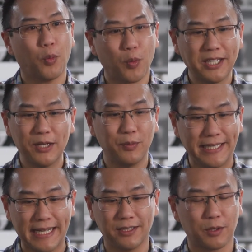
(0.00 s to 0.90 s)
Where can we
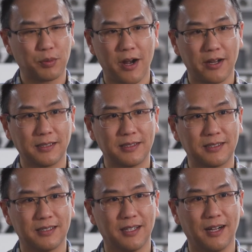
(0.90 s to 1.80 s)
get your
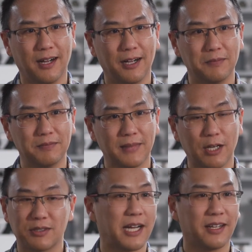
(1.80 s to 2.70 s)
product
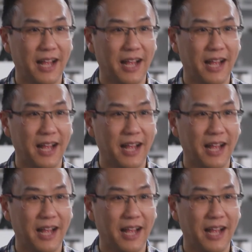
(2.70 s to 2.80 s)
outside of